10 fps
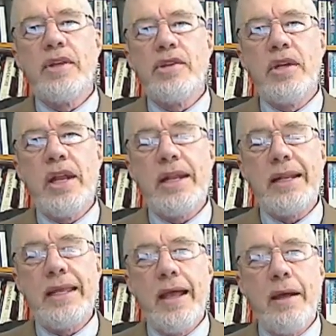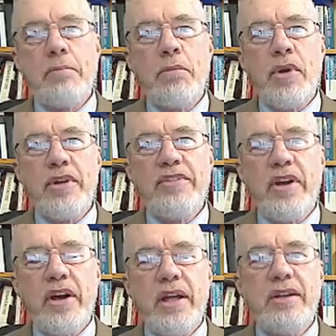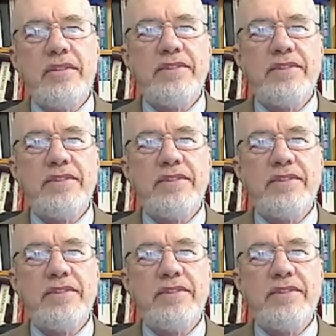genetically modified